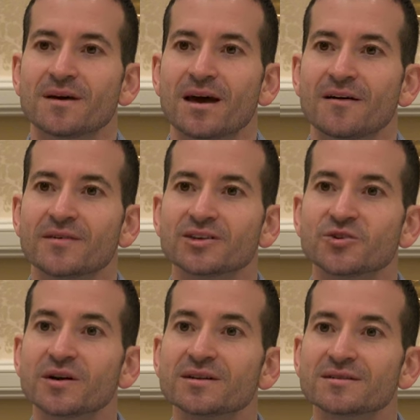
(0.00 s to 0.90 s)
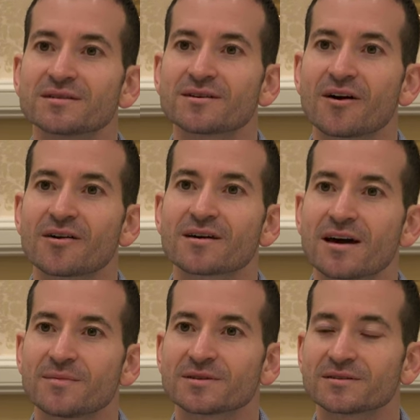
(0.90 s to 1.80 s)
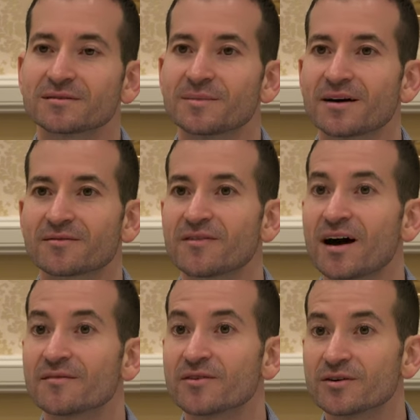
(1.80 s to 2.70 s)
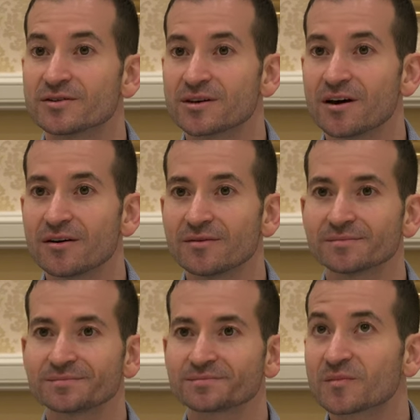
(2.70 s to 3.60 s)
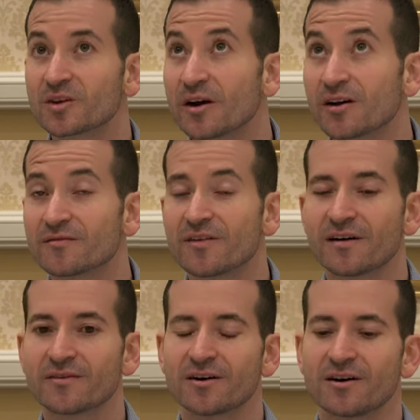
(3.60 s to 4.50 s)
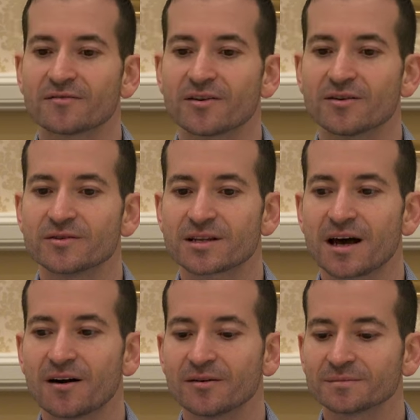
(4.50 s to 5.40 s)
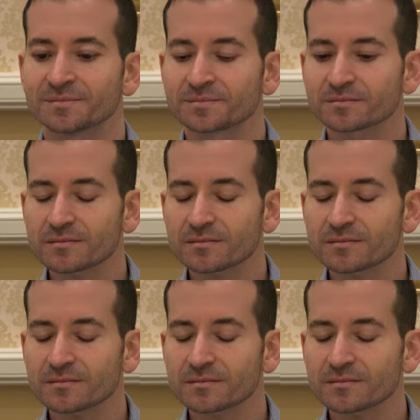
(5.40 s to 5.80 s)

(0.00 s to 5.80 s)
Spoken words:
Having joined CoroCapital about 5 years ago, going on 5.5 years now,